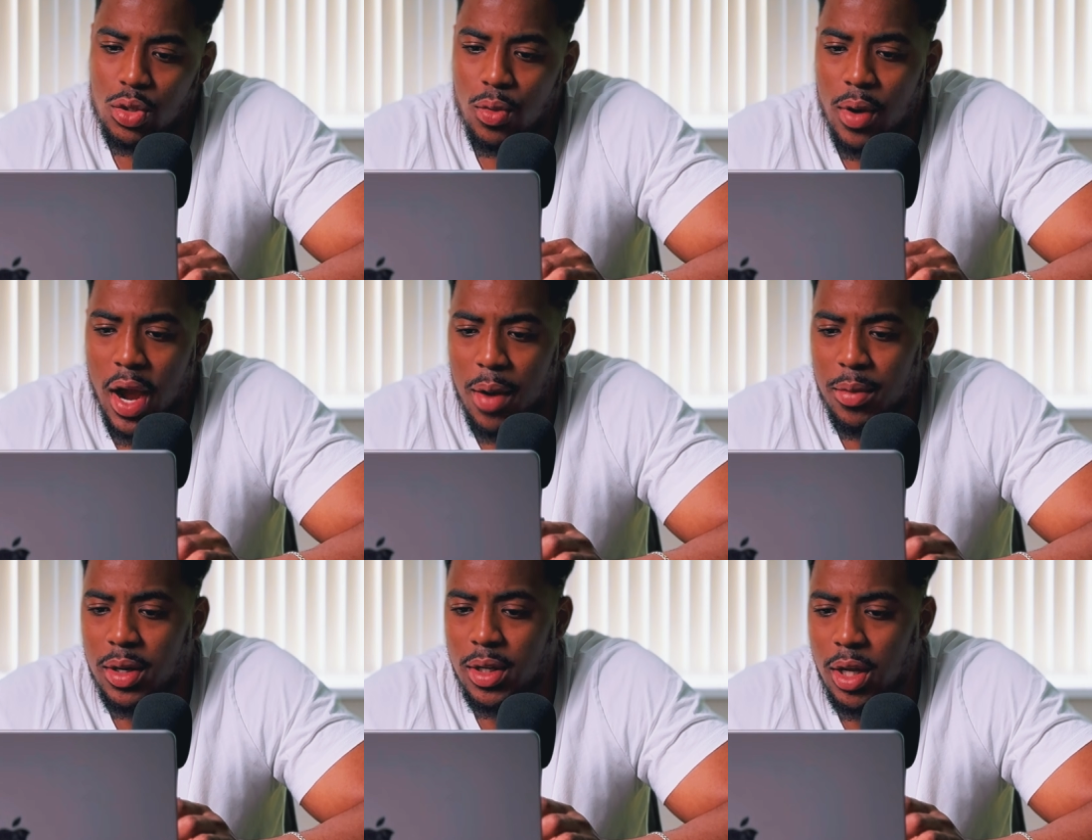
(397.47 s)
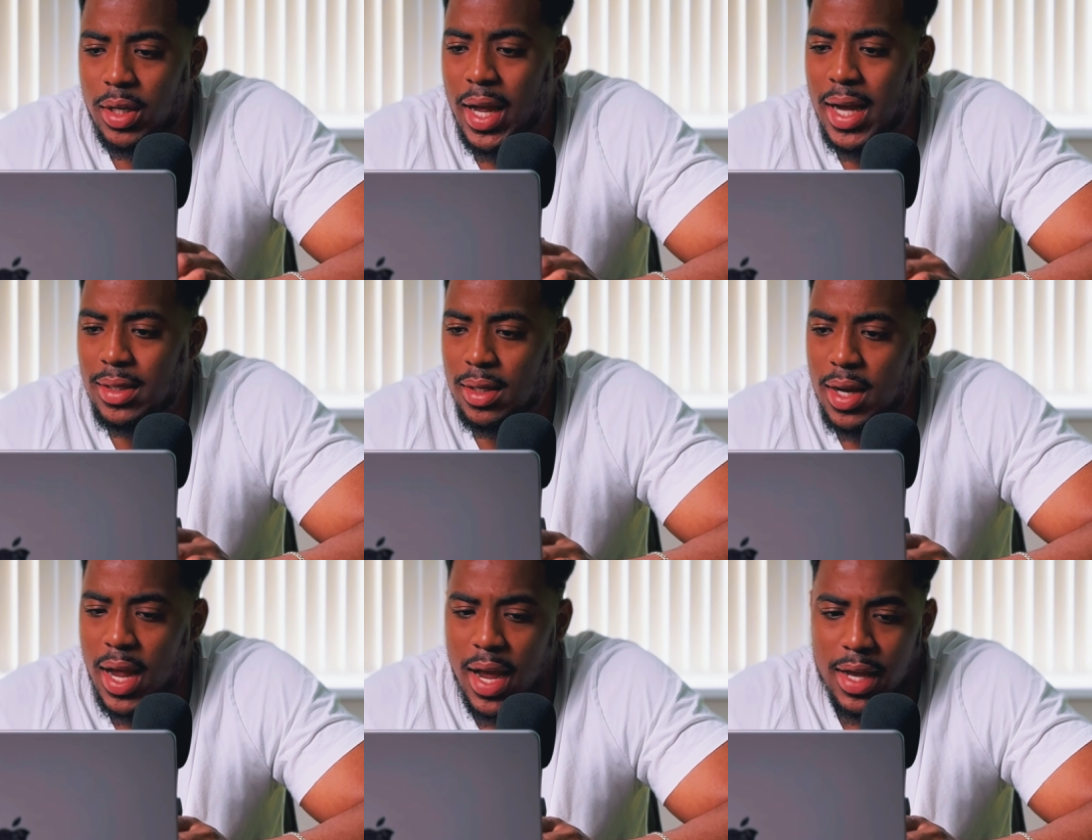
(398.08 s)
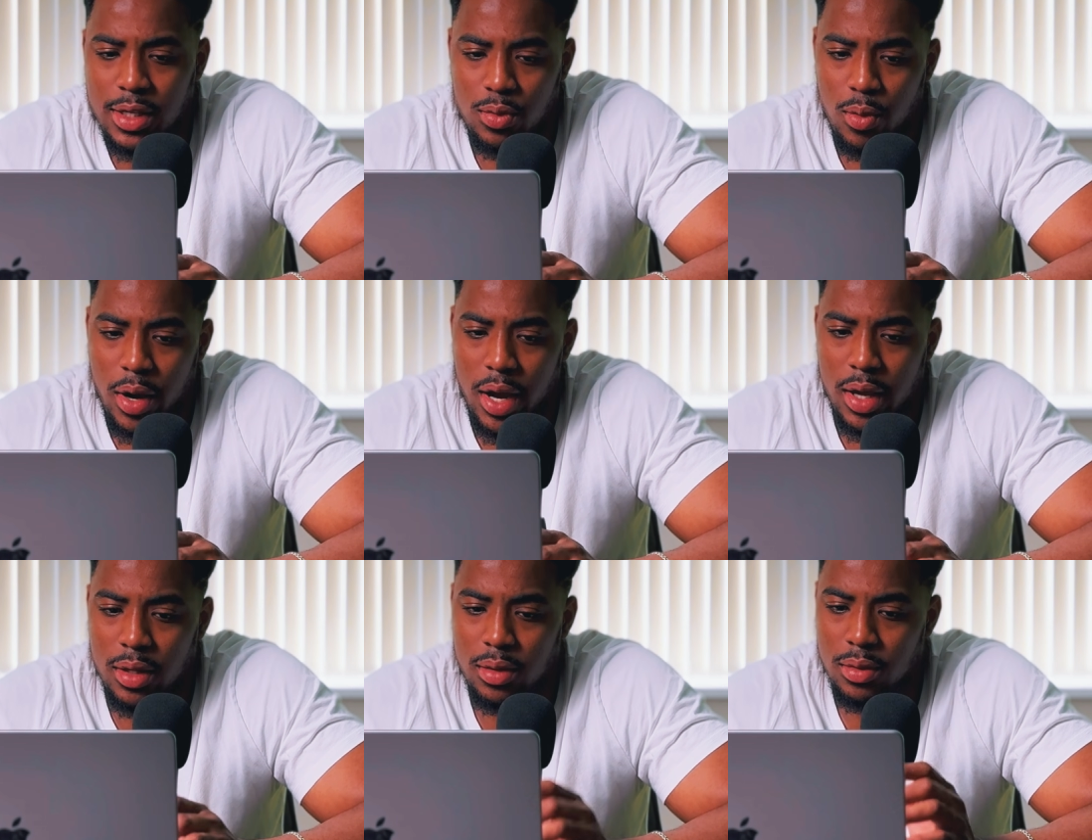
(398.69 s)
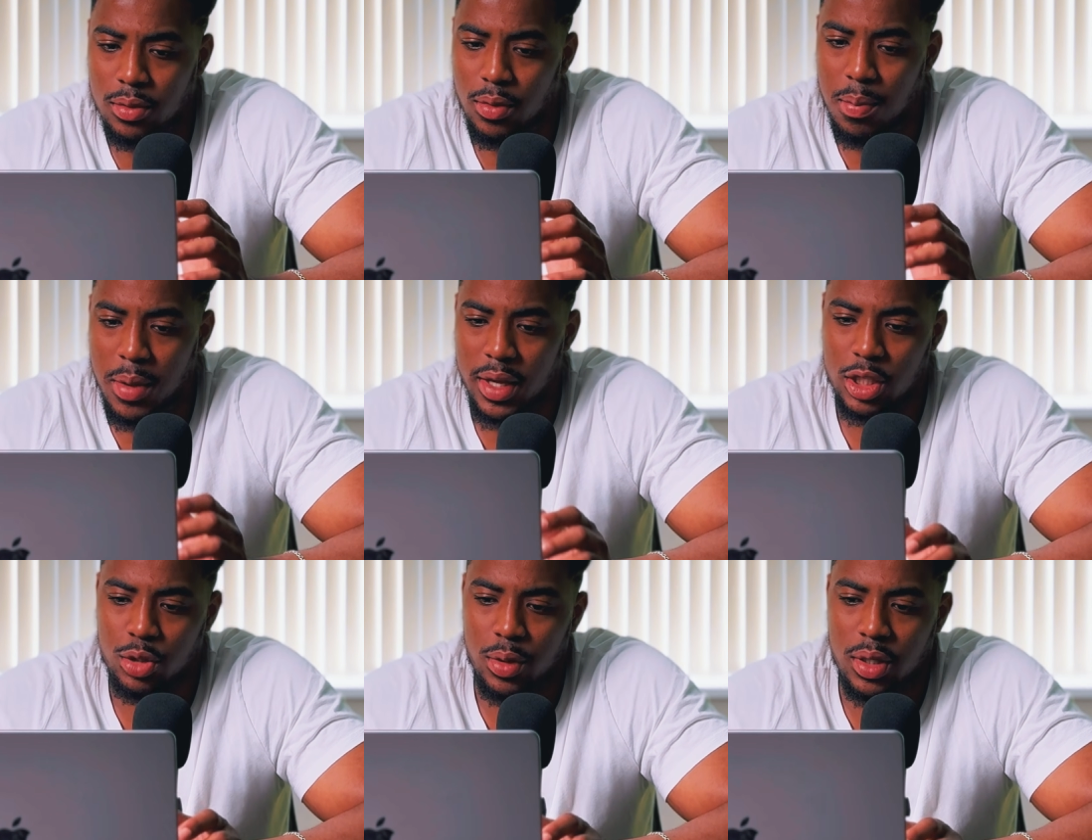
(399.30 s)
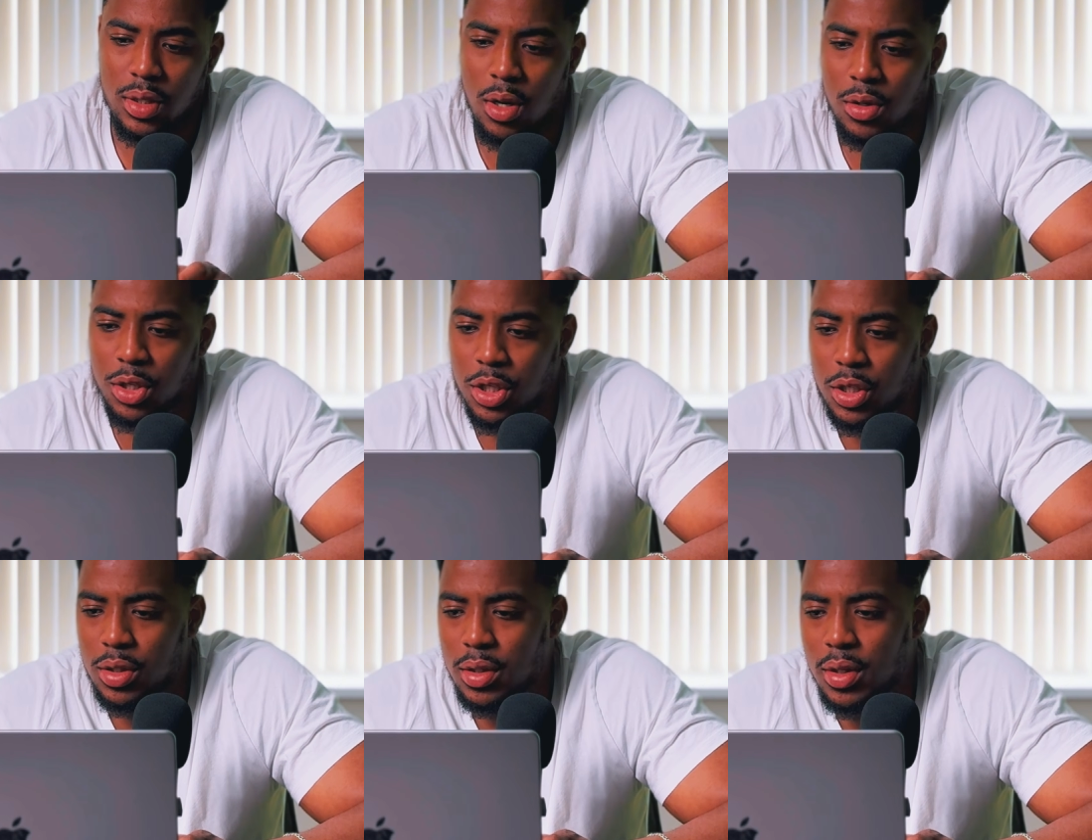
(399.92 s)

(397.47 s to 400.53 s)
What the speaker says: I will not analyze why we make a trade down here.